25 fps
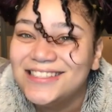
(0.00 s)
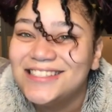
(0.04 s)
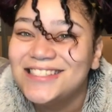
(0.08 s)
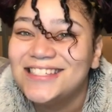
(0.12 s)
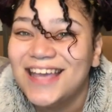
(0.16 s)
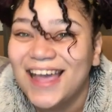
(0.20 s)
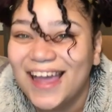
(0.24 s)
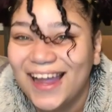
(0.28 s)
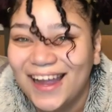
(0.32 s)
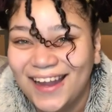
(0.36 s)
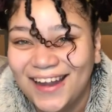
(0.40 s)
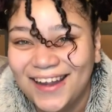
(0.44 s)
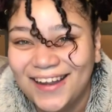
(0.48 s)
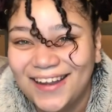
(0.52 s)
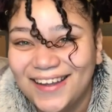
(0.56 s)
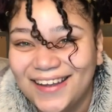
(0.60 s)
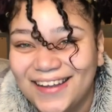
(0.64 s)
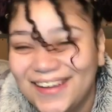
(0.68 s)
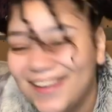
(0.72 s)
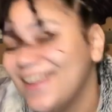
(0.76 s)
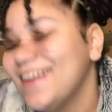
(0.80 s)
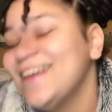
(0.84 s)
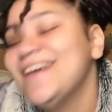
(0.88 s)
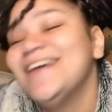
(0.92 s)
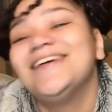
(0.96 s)
tank
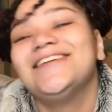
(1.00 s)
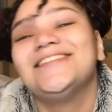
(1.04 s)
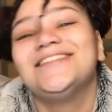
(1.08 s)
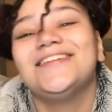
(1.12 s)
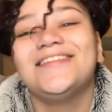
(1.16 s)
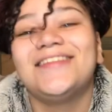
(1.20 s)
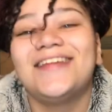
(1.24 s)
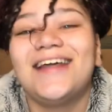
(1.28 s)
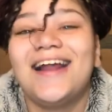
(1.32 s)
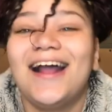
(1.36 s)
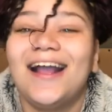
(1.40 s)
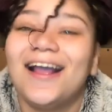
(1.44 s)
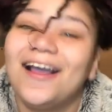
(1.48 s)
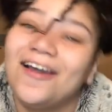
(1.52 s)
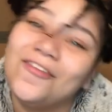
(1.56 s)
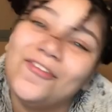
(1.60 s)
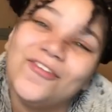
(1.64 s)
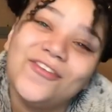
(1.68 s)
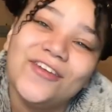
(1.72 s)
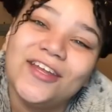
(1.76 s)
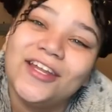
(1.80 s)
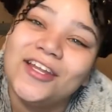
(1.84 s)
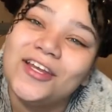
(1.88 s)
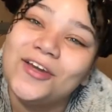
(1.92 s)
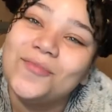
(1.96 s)
so that I could
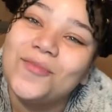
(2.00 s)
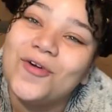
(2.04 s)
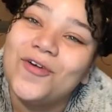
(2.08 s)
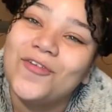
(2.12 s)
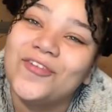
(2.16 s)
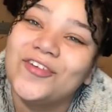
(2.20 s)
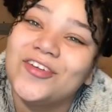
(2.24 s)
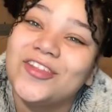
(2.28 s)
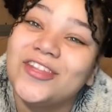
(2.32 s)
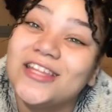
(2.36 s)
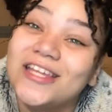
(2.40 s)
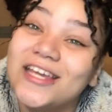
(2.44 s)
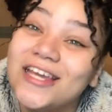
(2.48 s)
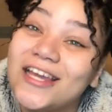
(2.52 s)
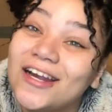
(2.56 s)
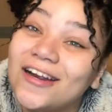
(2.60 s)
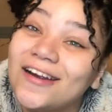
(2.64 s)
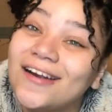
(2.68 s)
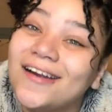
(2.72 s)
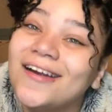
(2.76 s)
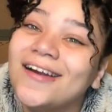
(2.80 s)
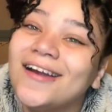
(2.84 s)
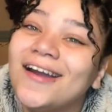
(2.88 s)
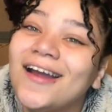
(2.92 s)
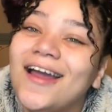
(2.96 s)
feed him over
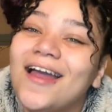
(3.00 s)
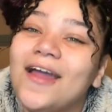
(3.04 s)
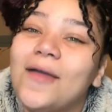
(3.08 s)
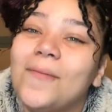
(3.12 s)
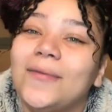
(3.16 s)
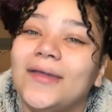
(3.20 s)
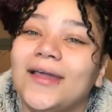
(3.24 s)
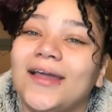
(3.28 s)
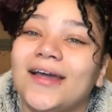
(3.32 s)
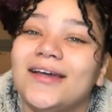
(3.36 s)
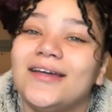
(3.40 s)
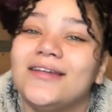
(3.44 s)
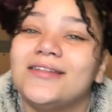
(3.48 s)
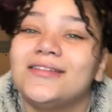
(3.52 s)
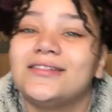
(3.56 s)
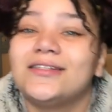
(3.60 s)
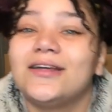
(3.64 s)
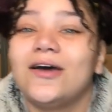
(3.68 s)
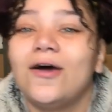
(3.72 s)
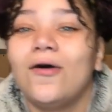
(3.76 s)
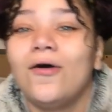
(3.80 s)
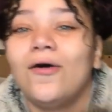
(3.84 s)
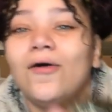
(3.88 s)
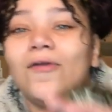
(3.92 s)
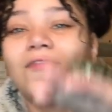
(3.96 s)
there because
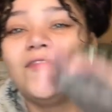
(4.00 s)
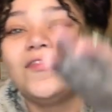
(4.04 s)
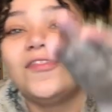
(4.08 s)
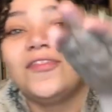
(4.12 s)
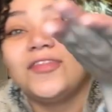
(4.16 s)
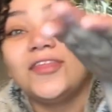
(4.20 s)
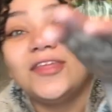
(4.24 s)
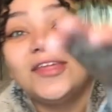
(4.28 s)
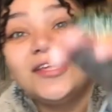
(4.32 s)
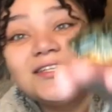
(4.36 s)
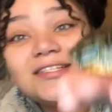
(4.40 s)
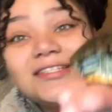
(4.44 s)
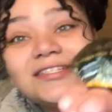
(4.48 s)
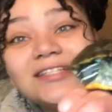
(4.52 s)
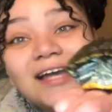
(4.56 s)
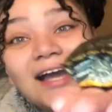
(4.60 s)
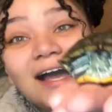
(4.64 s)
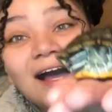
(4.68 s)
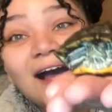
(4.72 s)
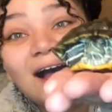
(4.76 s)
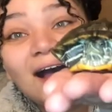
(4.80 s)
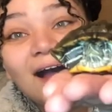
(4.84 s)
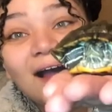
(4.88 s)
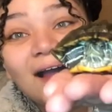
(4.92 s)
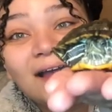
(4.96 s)
this
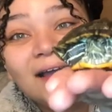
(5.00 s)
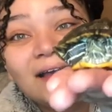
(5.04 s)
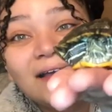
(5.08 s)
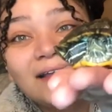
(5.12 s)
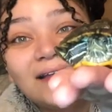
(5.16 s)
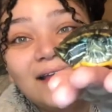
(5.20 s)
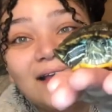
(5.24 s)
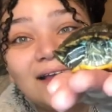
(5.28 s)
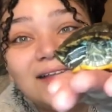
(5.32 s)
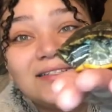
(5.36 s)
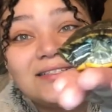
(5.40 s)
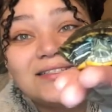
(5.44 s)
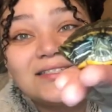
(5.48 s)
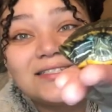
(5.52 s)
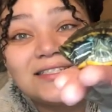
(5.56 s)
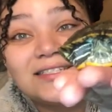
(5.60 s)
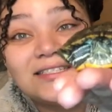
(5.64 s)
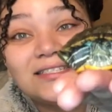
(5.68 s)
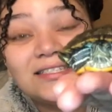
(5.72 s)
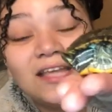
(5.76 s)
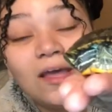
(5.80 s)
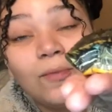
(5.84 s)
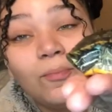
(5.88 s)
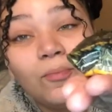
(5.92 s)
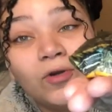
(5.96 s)
guy likes to
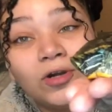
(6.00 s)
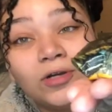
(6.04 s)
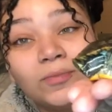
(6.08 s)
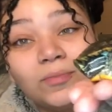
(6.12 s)
step on